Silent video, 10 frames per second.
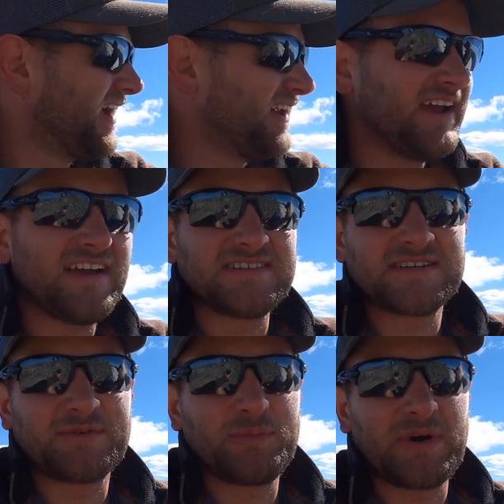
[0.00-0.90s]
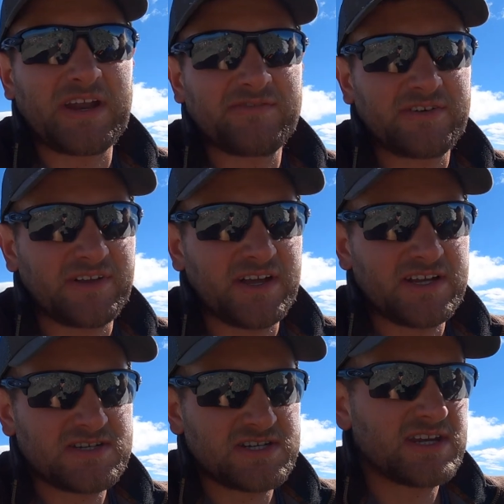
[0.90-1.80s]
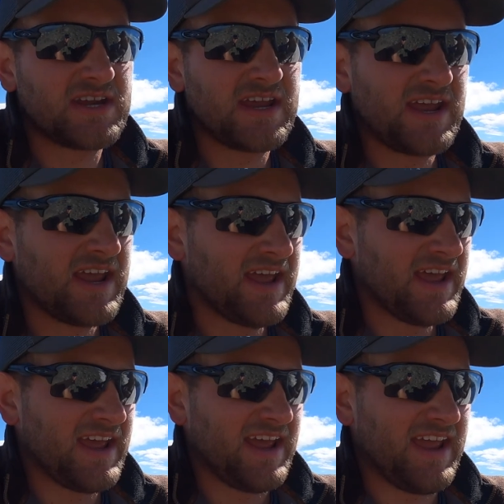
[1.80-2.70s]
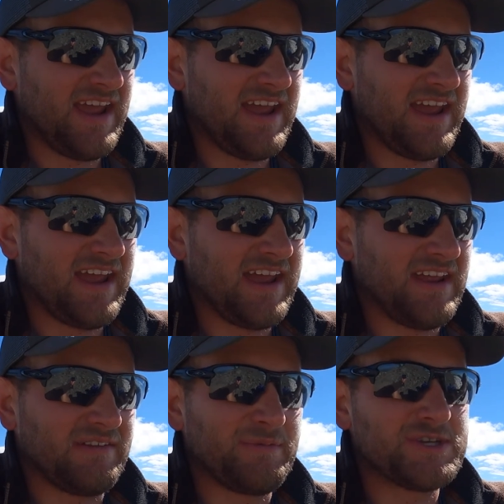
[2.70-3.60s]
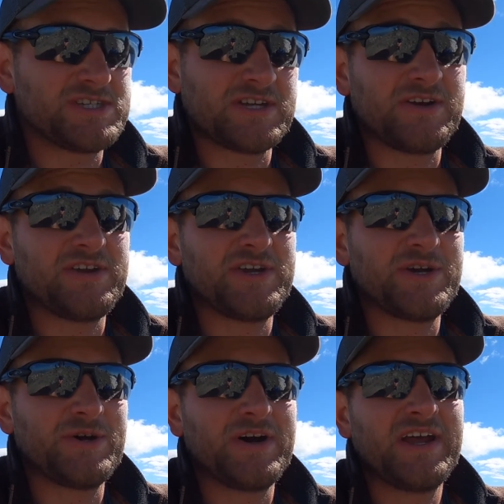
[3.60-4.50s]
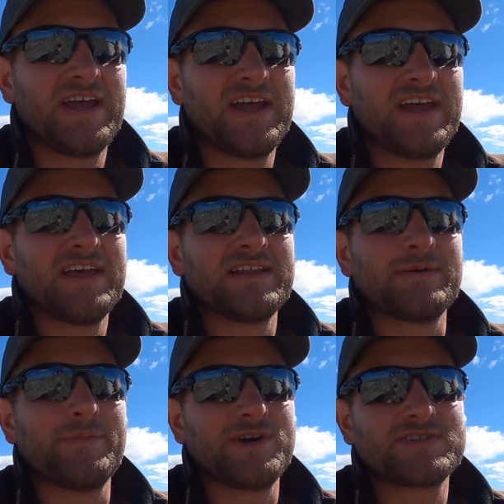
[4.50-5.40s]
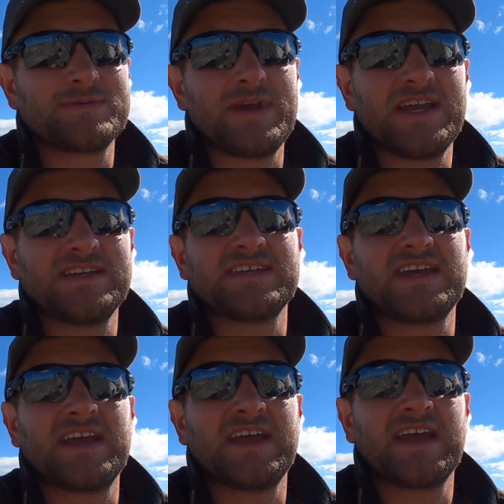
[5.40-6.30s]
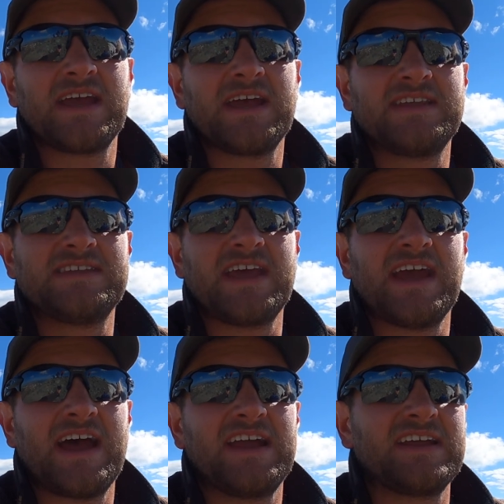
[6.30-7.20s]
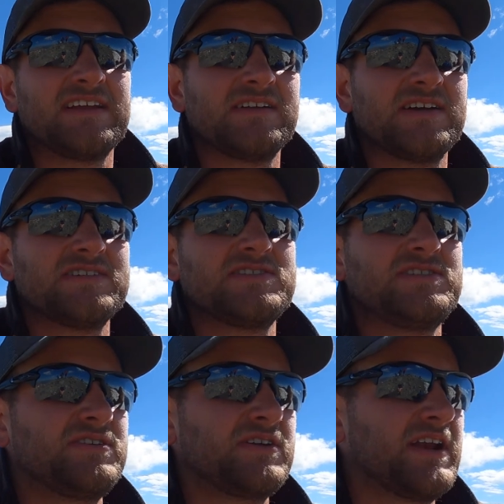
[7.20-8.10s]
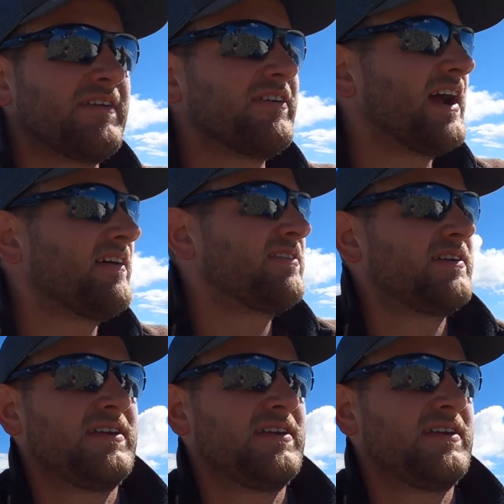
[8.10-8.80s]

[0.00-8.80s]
And yeah, so we're breaking for lunch. And let me show you the most amazing day hiking lunch you can ever have.